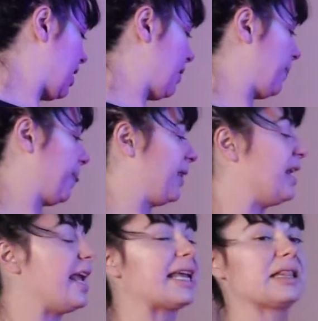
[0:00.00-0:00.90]
Yeah.
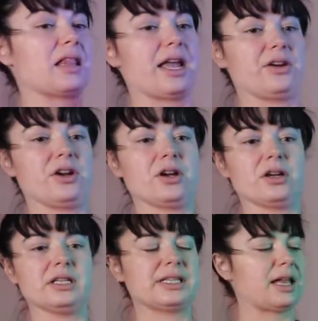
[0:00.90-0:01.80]
Naked
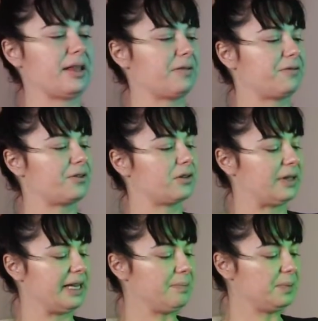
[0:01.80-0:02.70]
liner. Mm-hmm. Is that like for
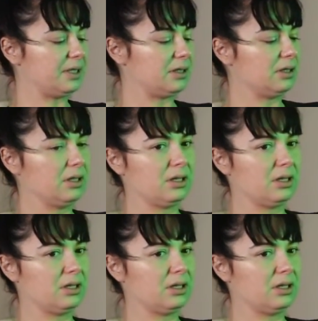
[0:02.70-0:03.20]
lips?